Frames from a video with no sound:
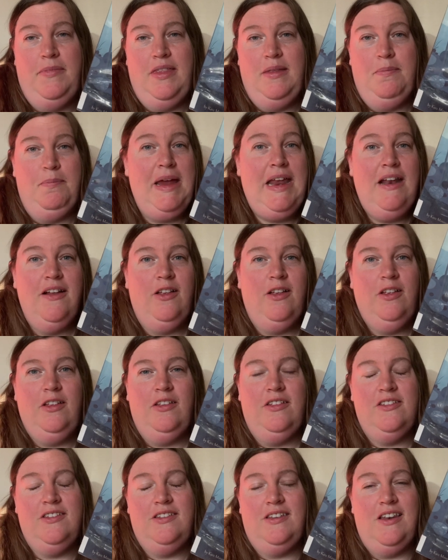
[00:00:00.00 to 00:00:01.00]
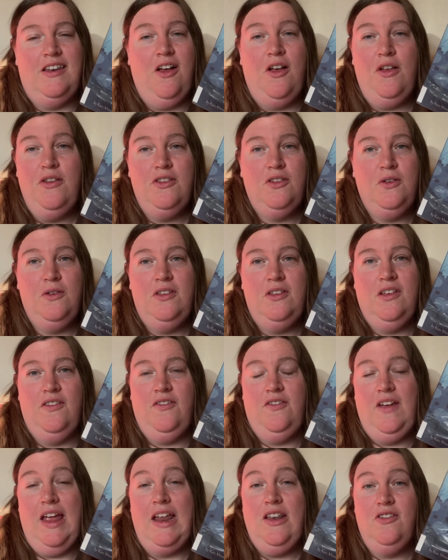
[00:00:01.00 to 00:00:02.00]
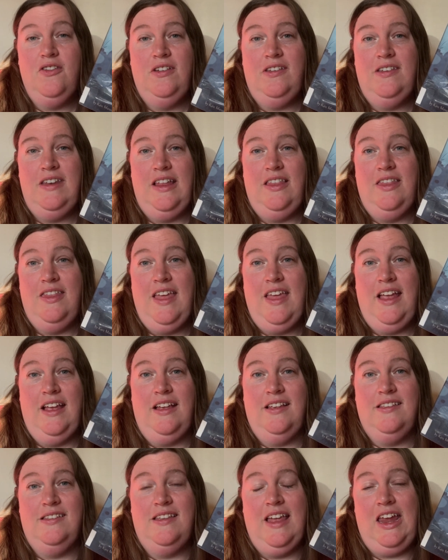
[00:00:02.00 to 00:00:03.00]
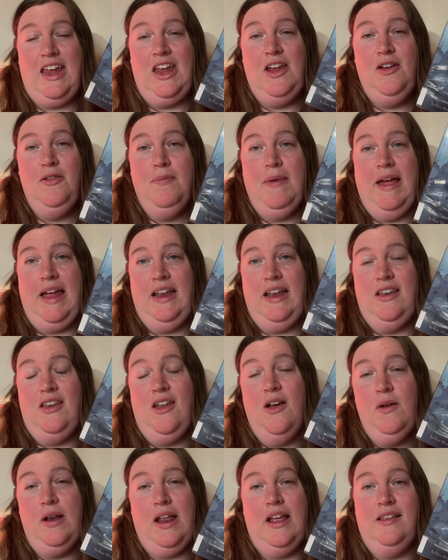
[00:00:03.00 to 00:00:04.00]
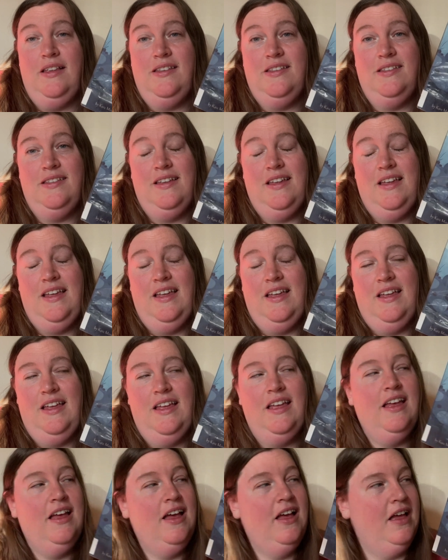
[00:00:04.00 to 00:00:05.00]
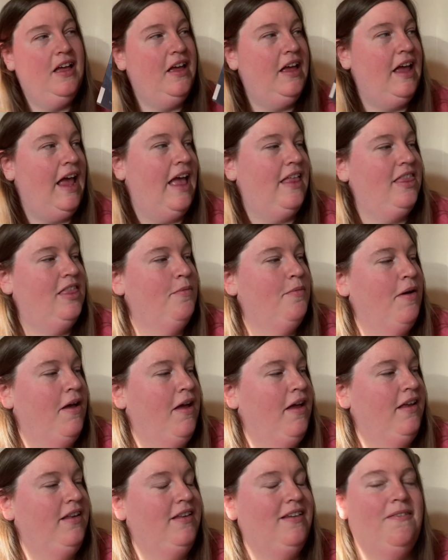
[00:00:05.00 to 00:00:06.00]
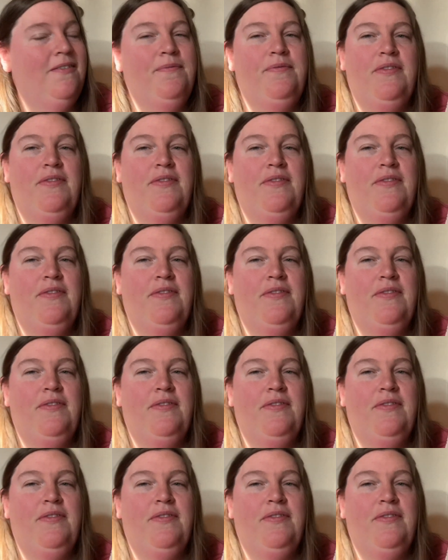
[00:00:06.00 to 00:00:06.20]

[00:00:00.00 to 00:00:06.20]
beetles and all sorts of interesting things that you might notice at the pond.